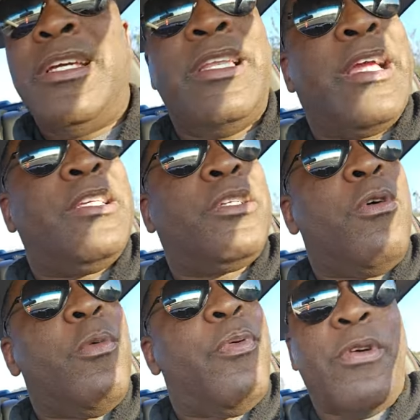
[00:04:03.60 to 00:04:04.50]
that can
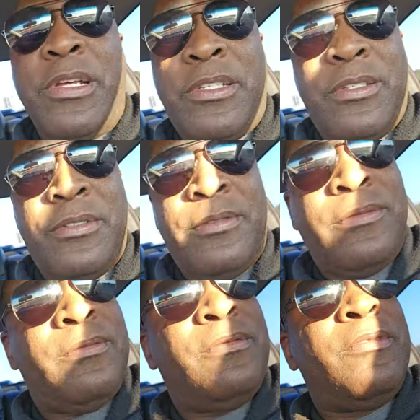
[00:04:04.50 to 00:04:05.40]
score points
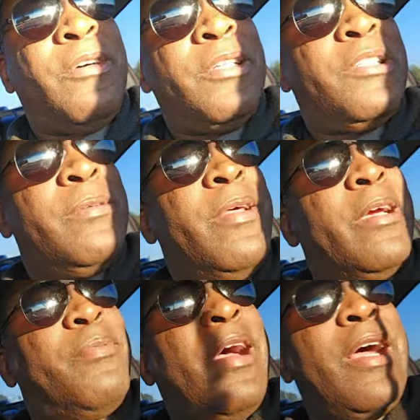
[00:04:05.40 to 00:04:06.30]
on this team.
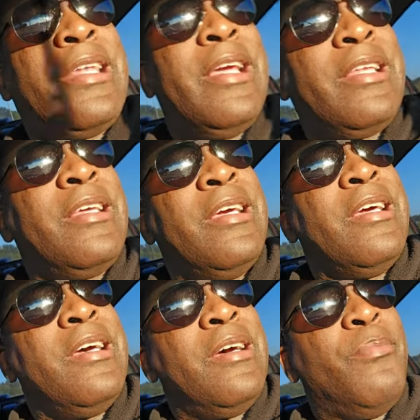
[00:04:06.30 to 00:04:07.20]
That probably I think
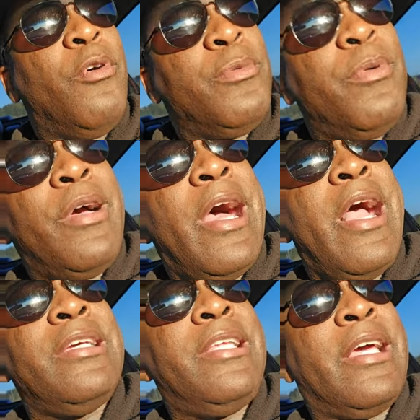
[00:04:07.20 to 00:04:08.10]
multiple
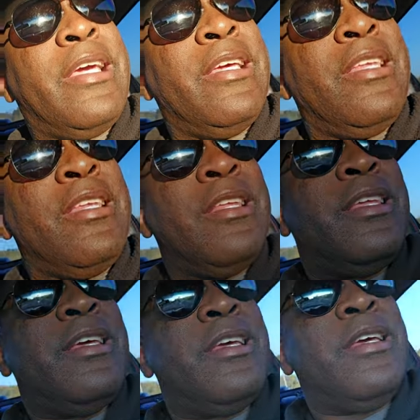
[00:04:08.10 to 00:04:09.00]
guys that can
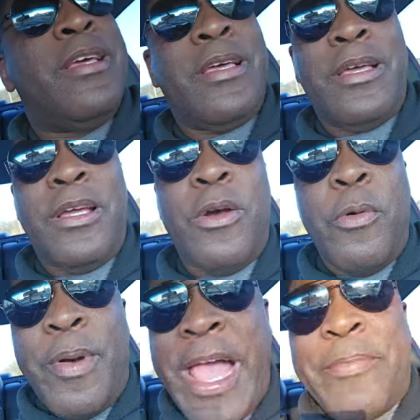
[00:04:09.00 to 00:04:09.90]

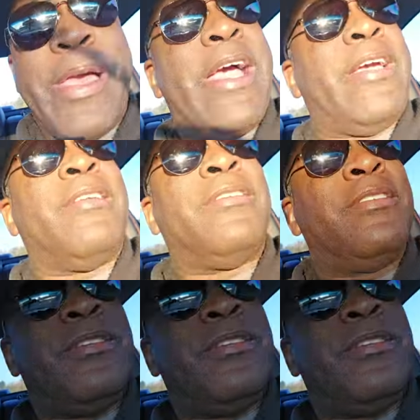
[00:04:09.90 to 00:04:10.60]
go backpacking.